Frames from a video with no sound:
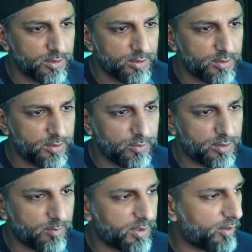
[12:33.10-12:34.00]
new
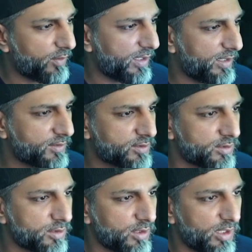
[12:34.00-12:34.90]
component,
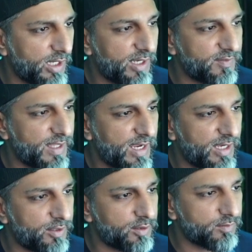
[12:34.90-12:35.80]
and
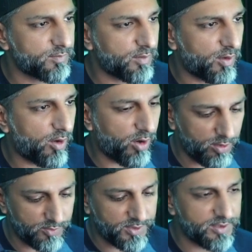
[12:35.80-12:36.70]
then all
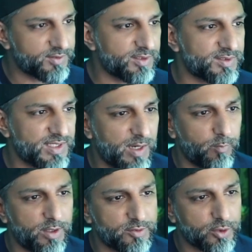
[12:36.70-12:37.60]
of this the same
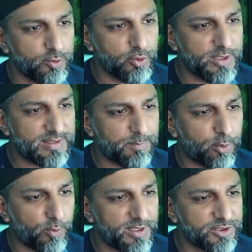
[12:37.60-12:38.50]
way. So you get the
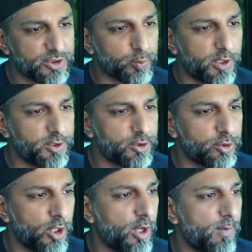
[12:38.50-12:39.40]
point. I just wanted to
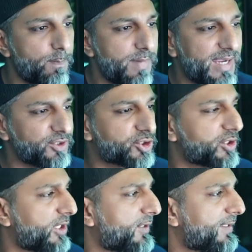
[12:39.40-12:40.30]

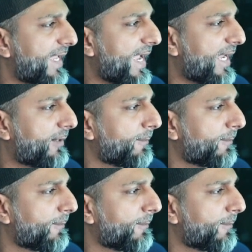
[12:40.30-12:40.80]
mention that